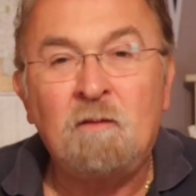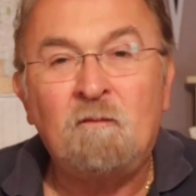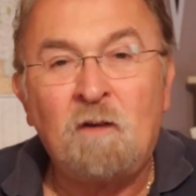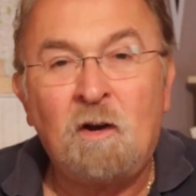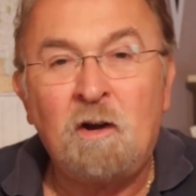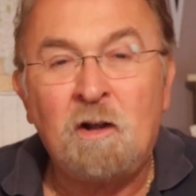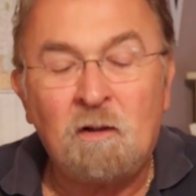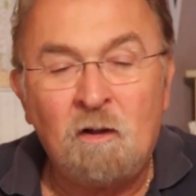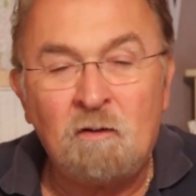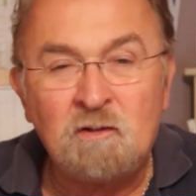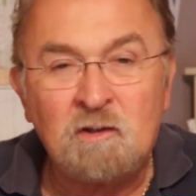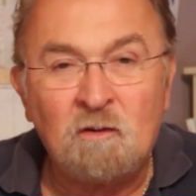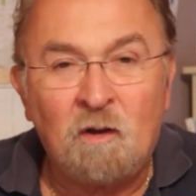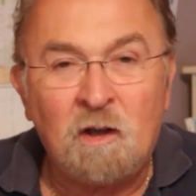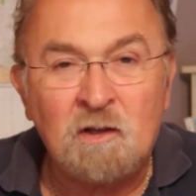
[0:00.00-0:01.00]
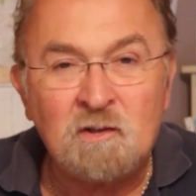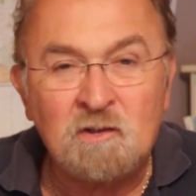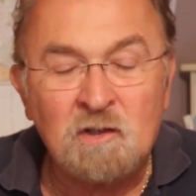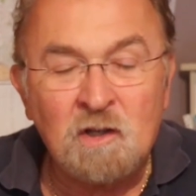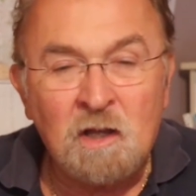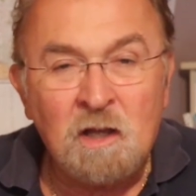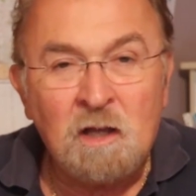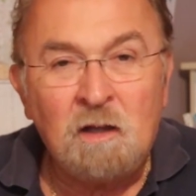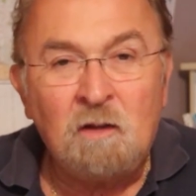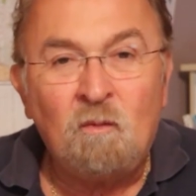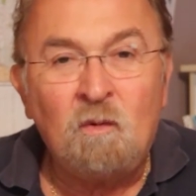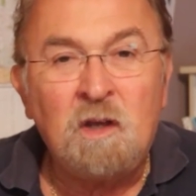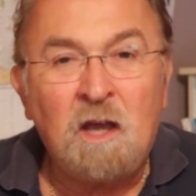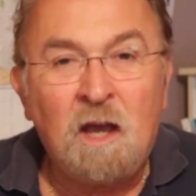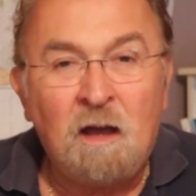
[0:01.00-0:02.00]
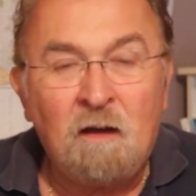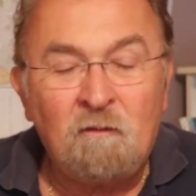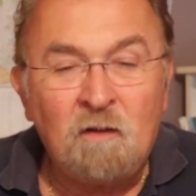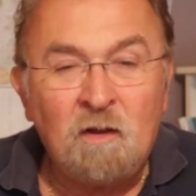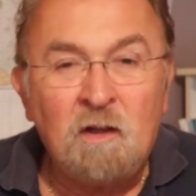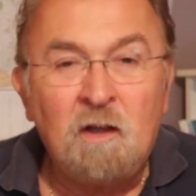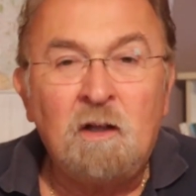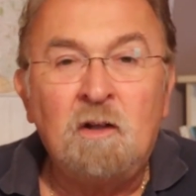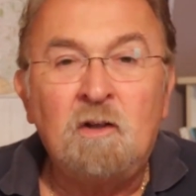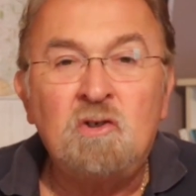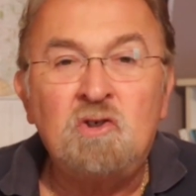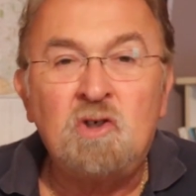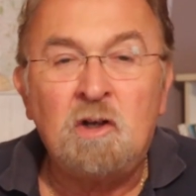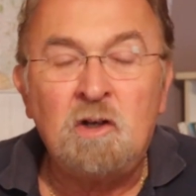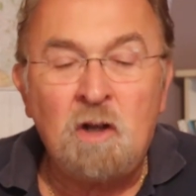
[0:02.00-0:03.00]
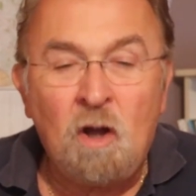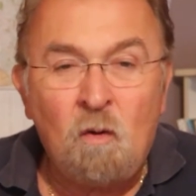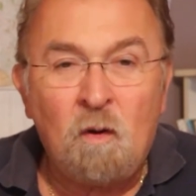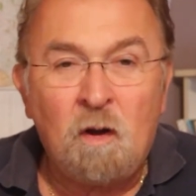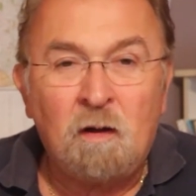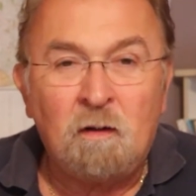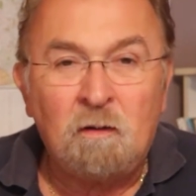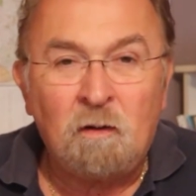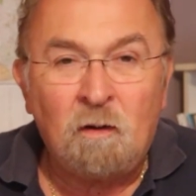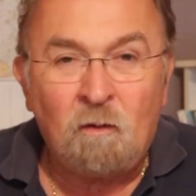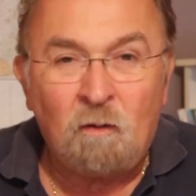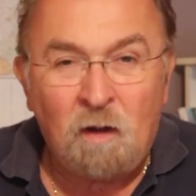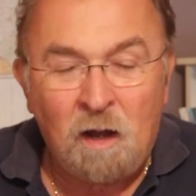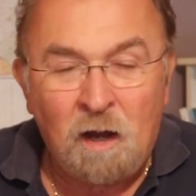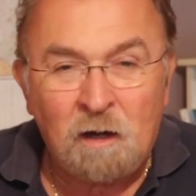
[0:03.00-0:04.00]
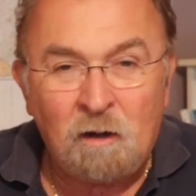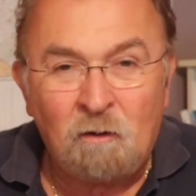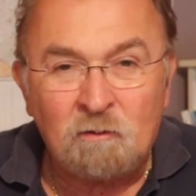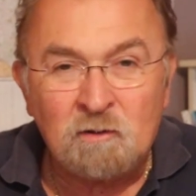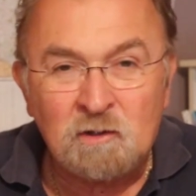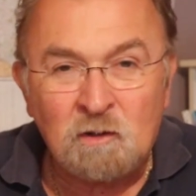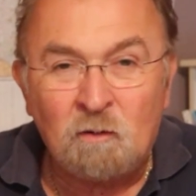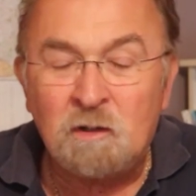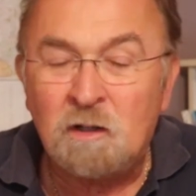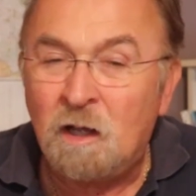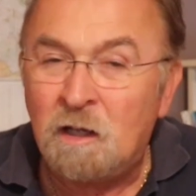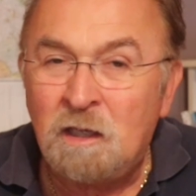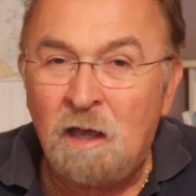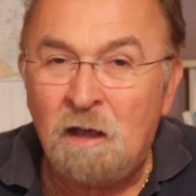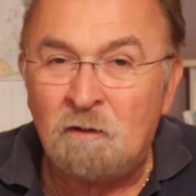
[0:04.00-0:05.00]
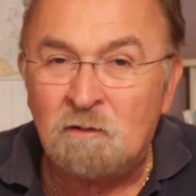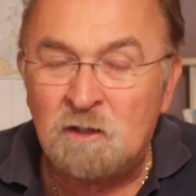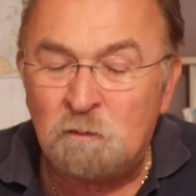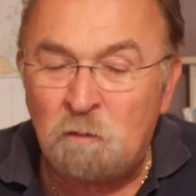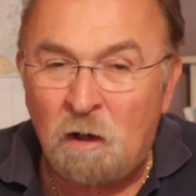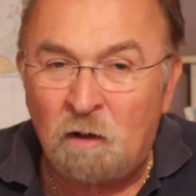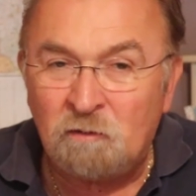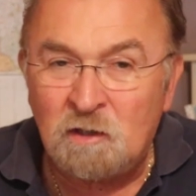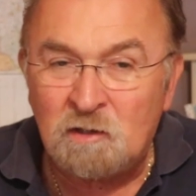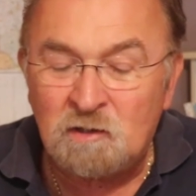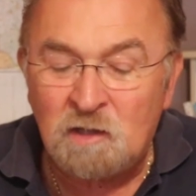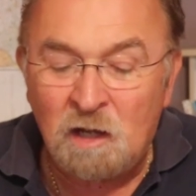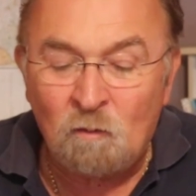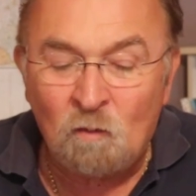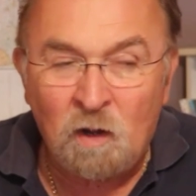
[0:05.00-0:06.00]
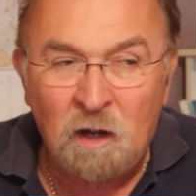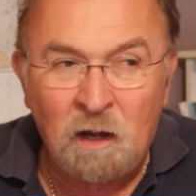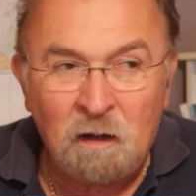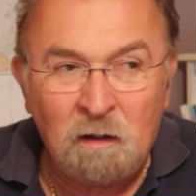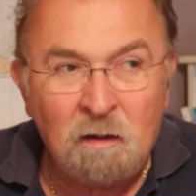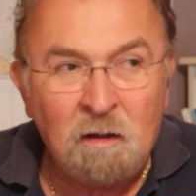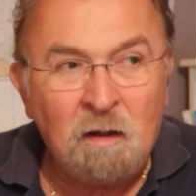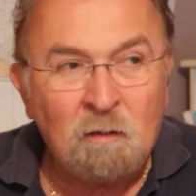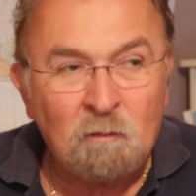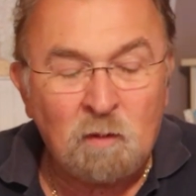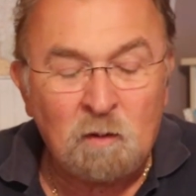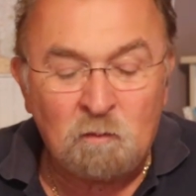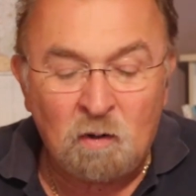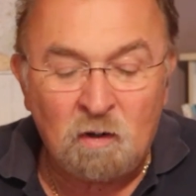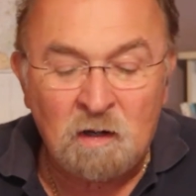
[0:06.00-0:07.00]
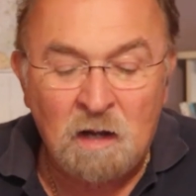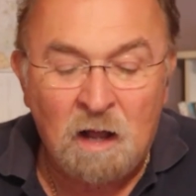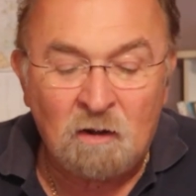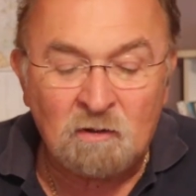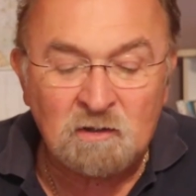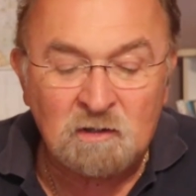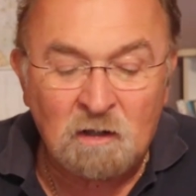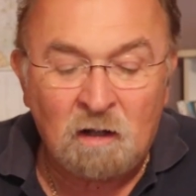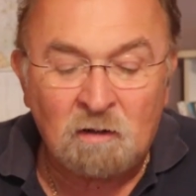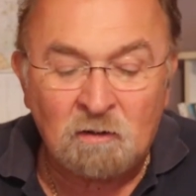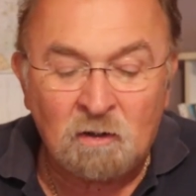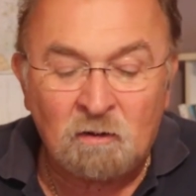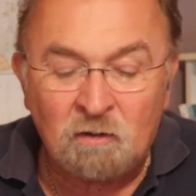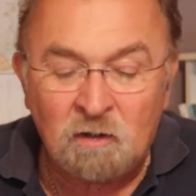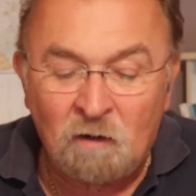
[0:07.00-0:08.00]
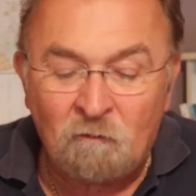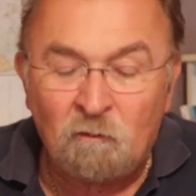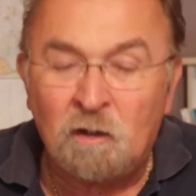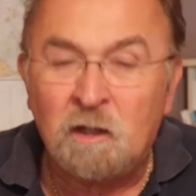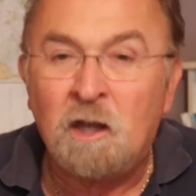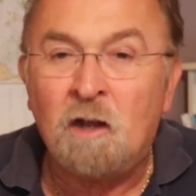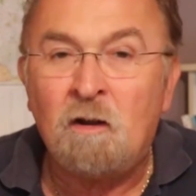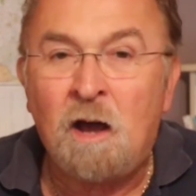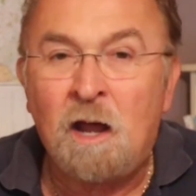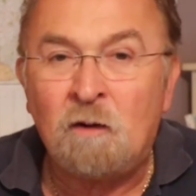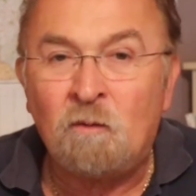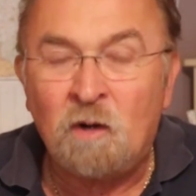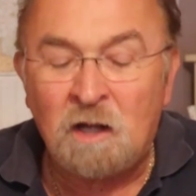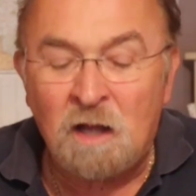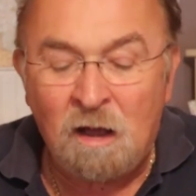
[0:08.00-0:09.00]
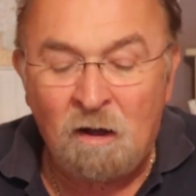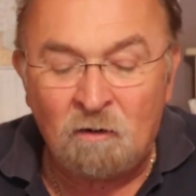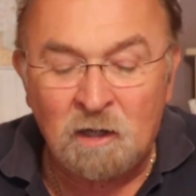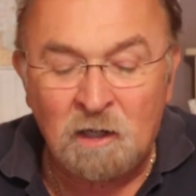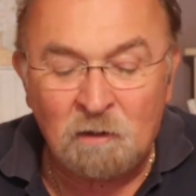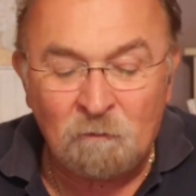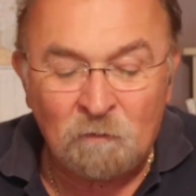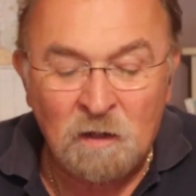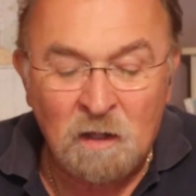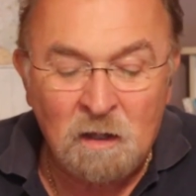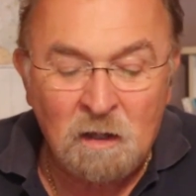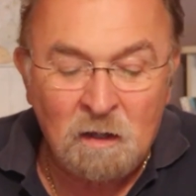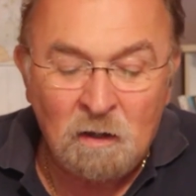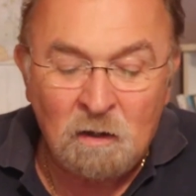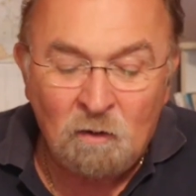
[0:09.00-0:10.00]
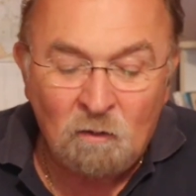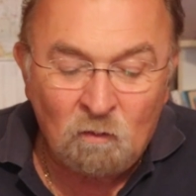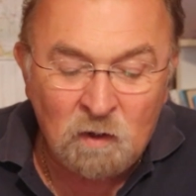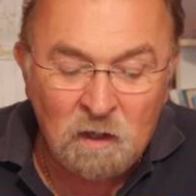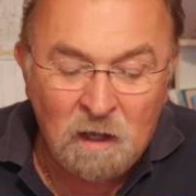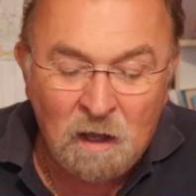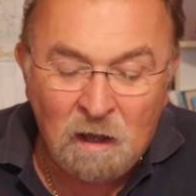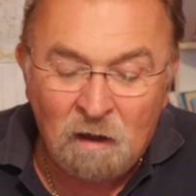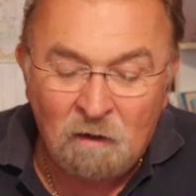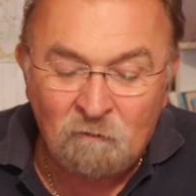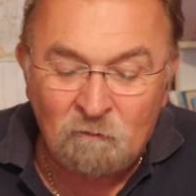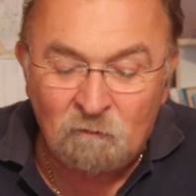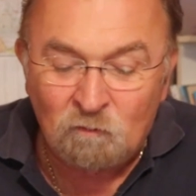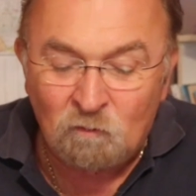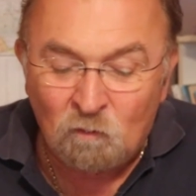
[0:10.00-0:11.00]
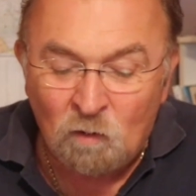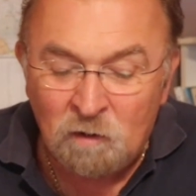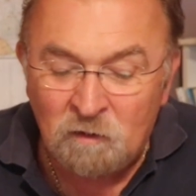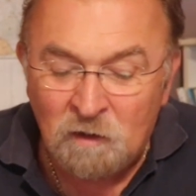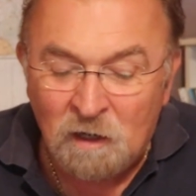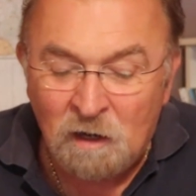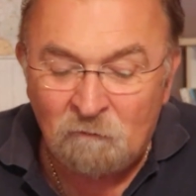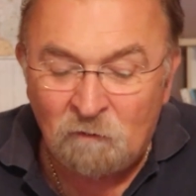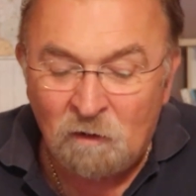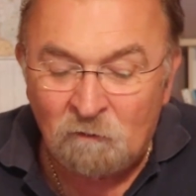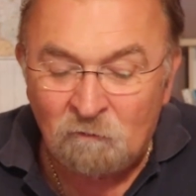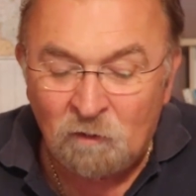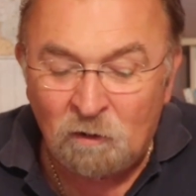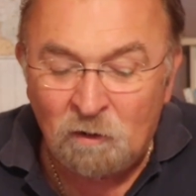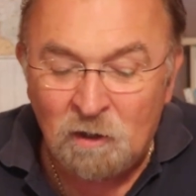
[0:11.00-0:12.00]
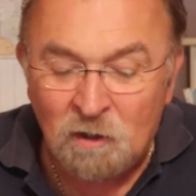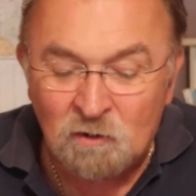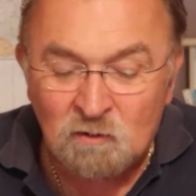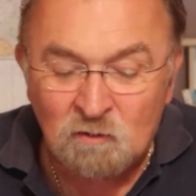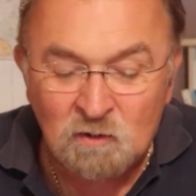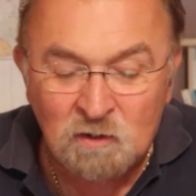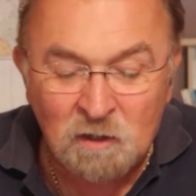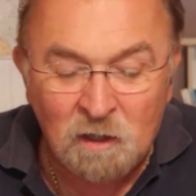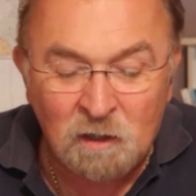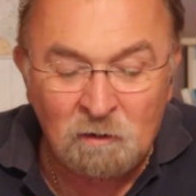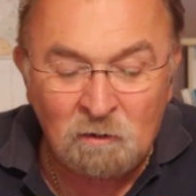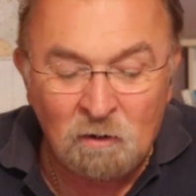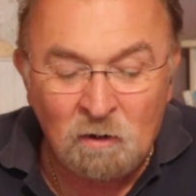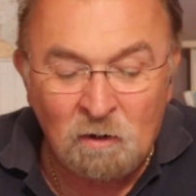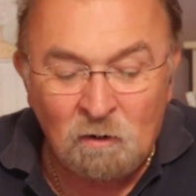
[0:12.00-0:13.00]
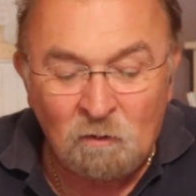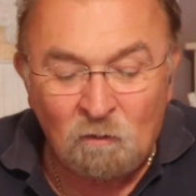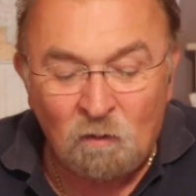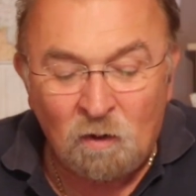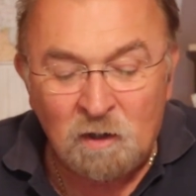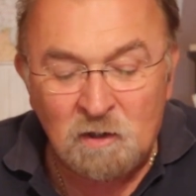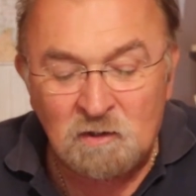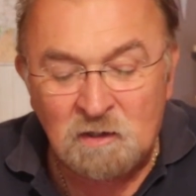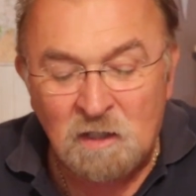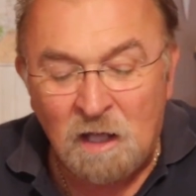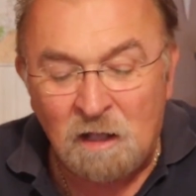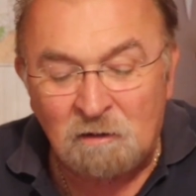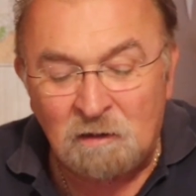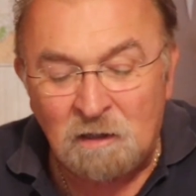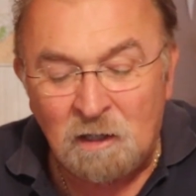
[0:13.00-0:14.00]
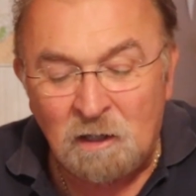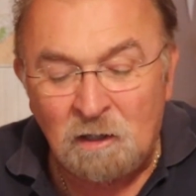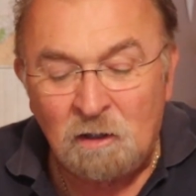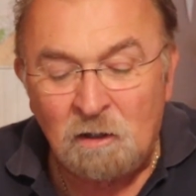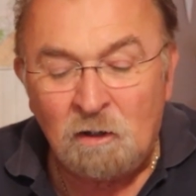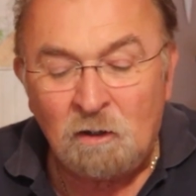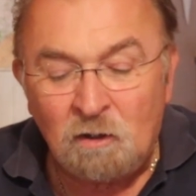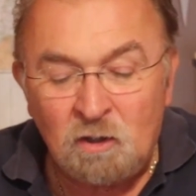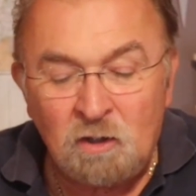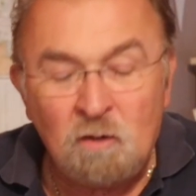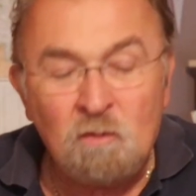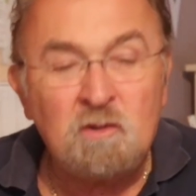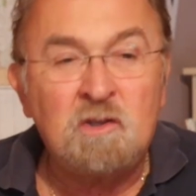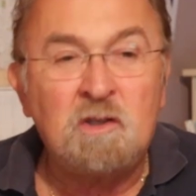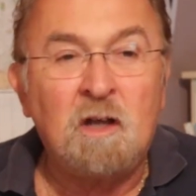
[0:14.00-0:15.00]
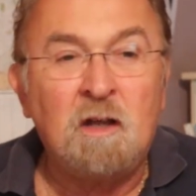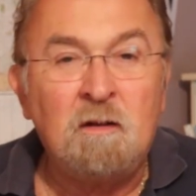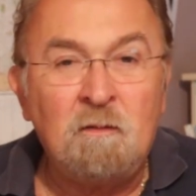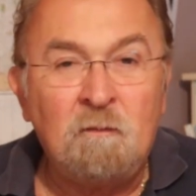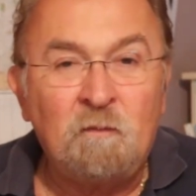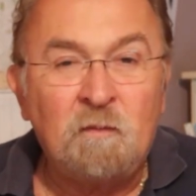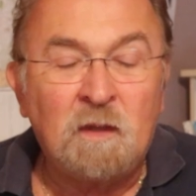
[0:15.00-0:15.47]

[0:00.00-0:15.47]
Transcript: very close to us, we have Genoa, Ohio. So again, spelled the same way, but pronounced a little differently in Ottawa County. We have, one thing I found very interesting was that the Houston,